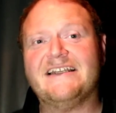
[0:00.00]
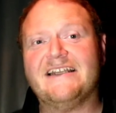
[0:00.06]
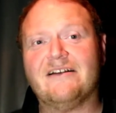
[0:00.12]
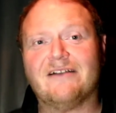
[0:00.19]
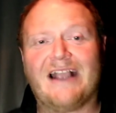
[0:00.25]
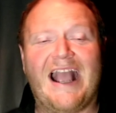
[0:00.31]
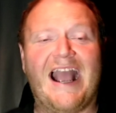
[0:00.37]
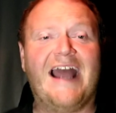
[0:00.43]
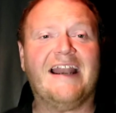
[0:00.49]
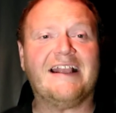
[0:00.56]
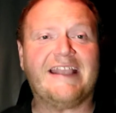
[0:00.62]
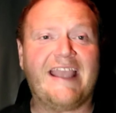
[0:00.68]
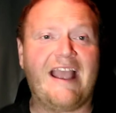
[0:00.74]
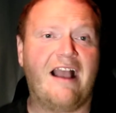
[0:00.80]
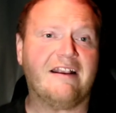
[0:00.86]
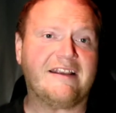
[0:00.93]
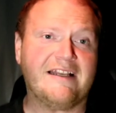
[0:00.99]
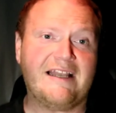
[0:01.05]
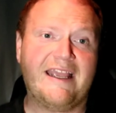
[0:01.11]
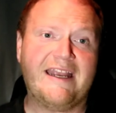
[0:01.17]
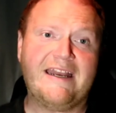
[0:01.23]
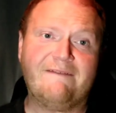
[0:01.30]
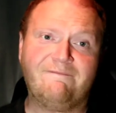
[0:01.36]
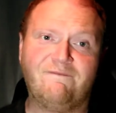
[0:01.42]
and it'll kind of
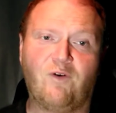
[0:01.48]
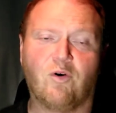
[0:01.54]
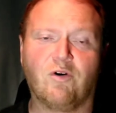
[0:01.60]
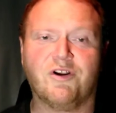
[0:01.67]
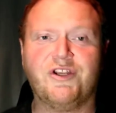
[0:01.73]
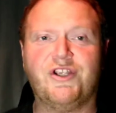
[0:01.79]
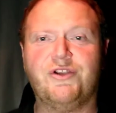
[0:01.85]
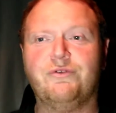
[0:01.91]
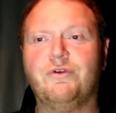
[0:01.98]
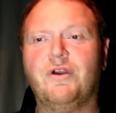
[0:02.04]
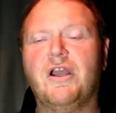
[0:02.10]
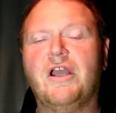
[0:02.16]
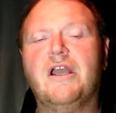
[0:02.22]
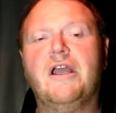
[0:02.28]
calculate it for you.